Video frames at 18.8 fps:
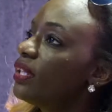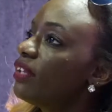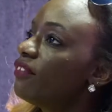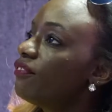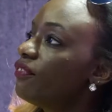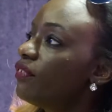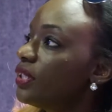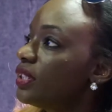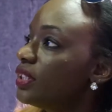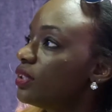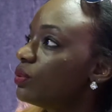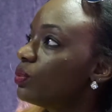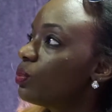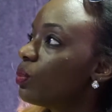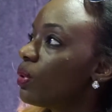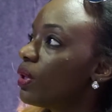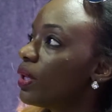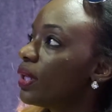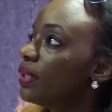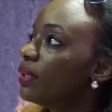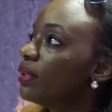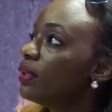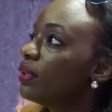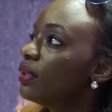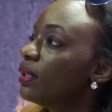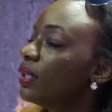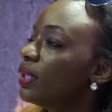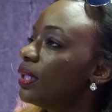the first
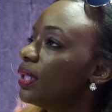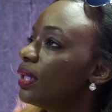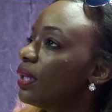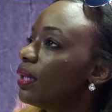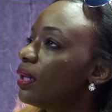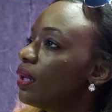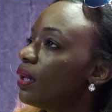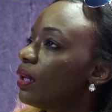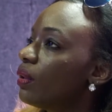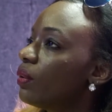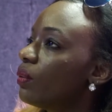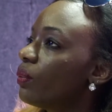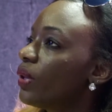one. Uh,